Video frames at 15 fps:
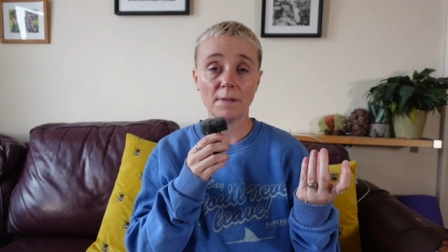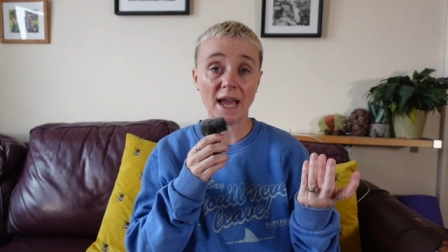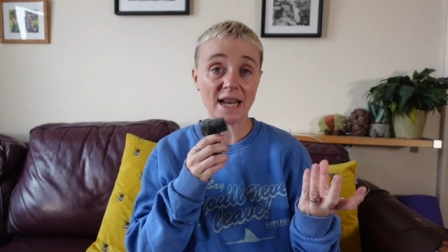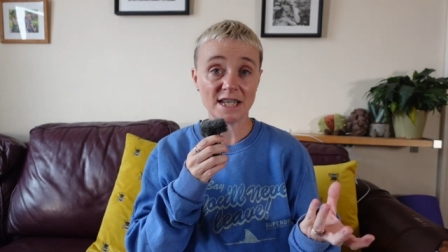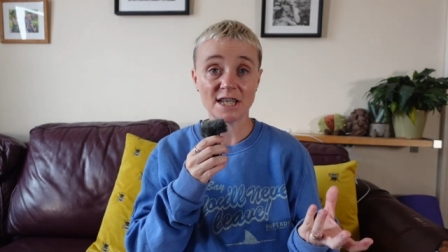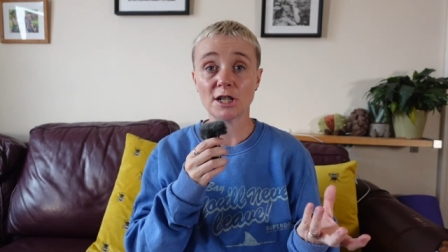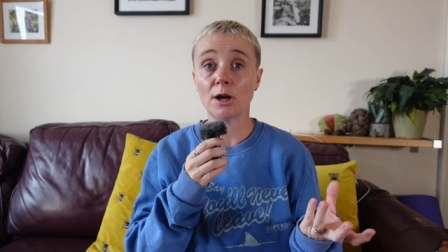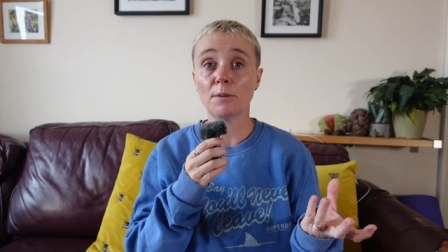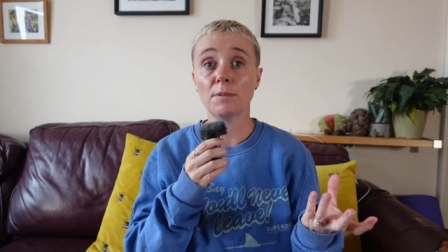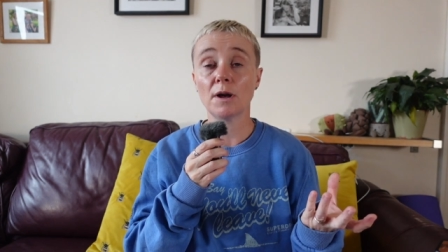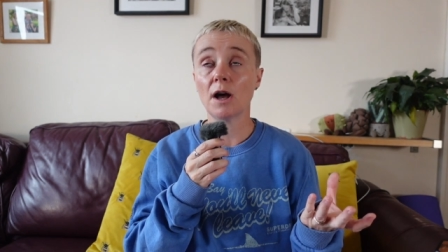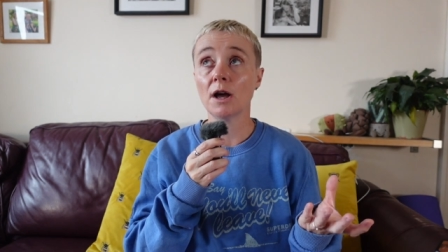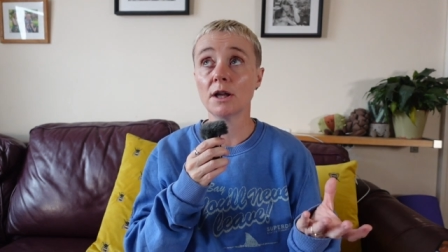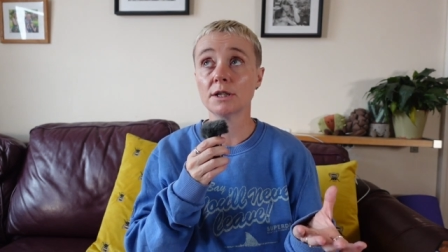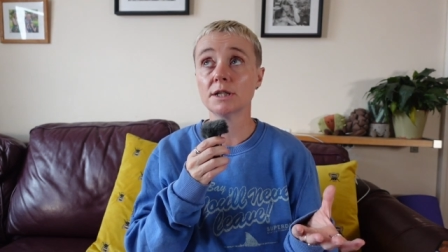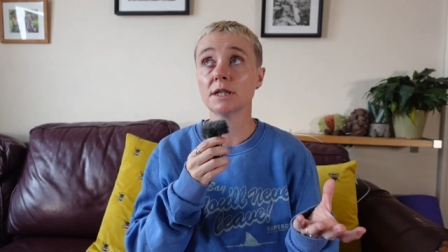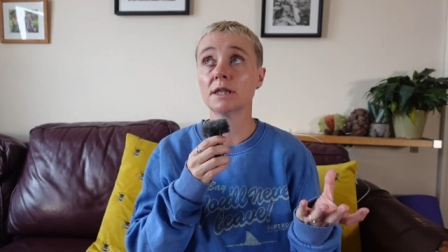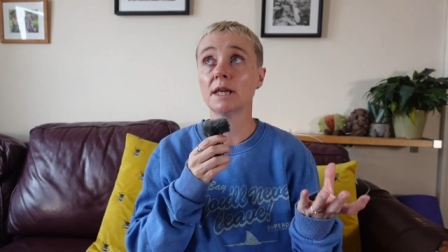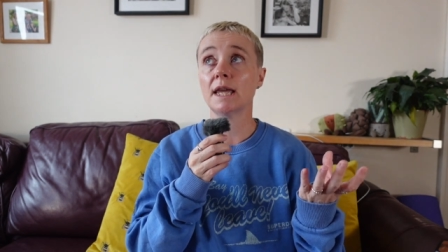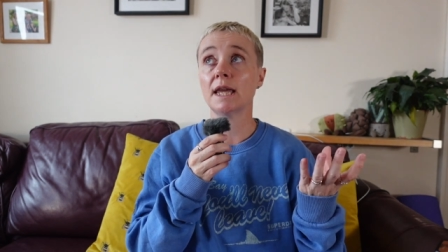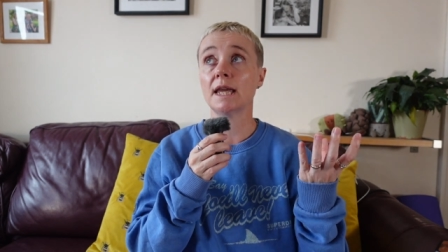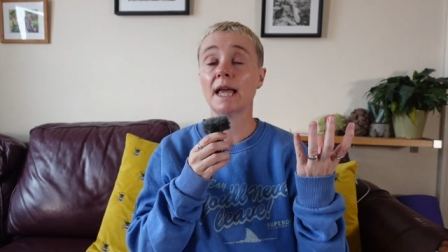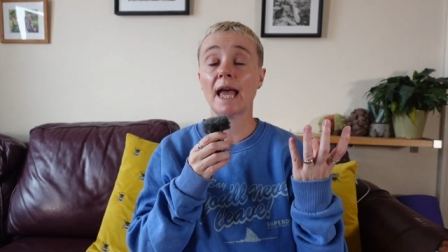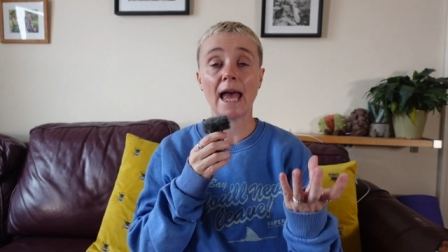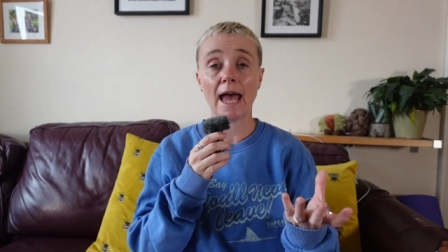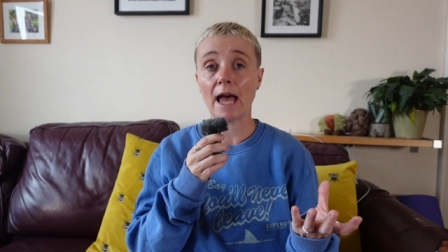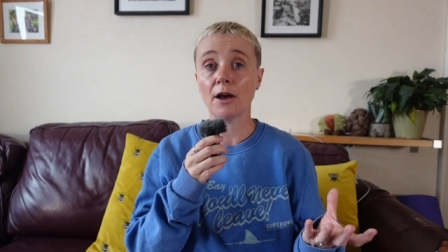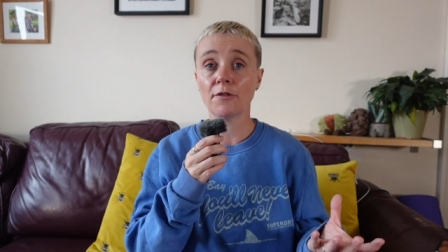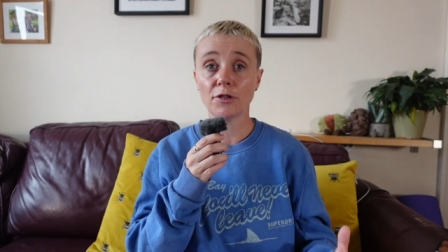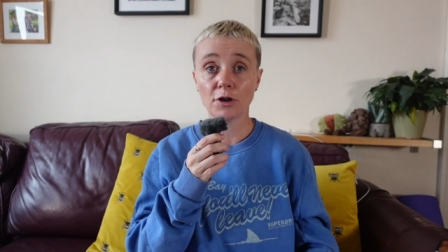ended up under the
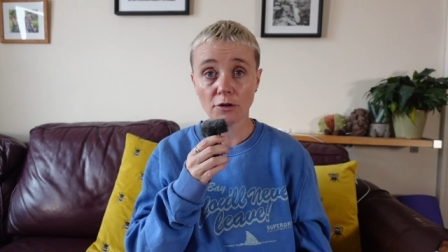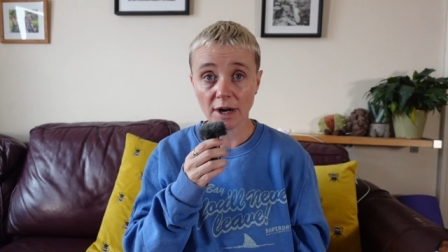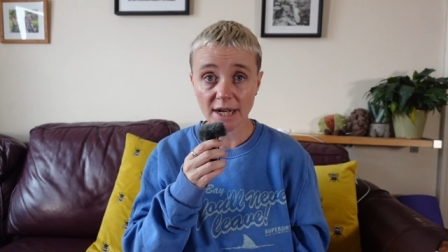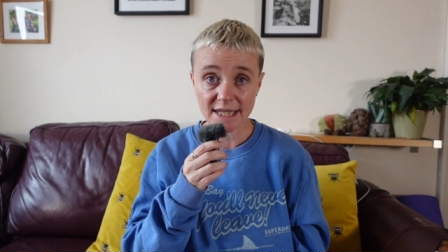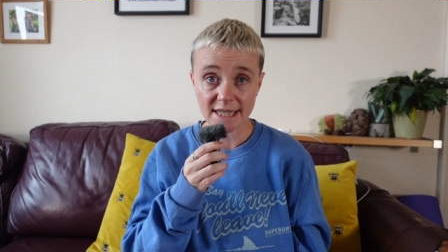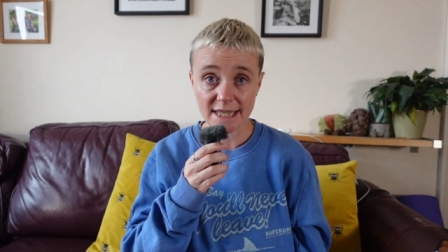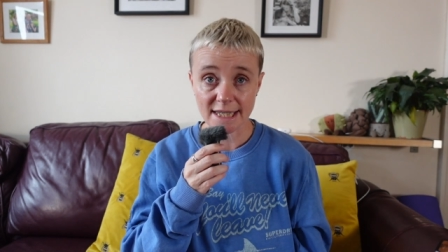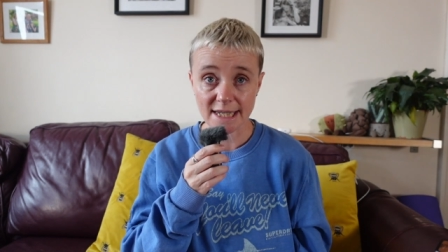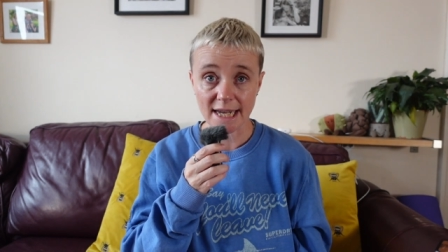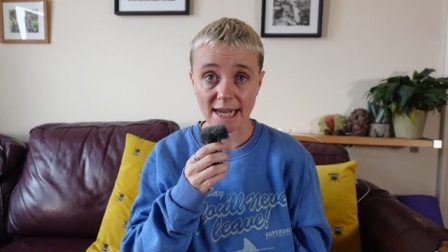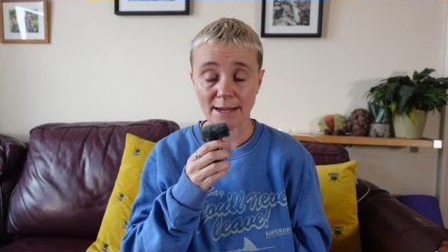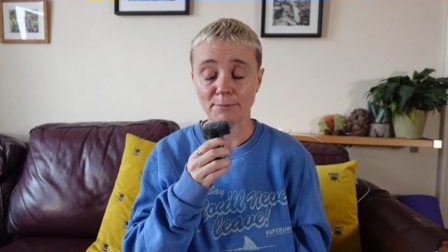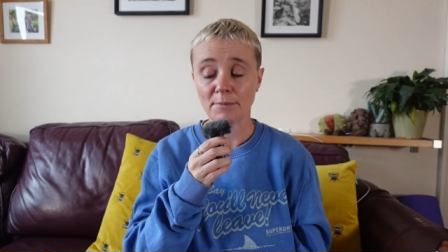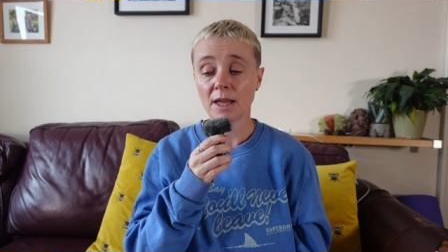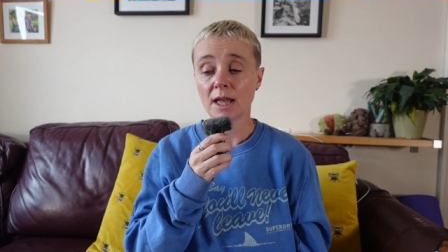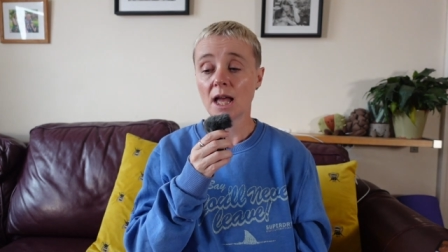care of the crisis team,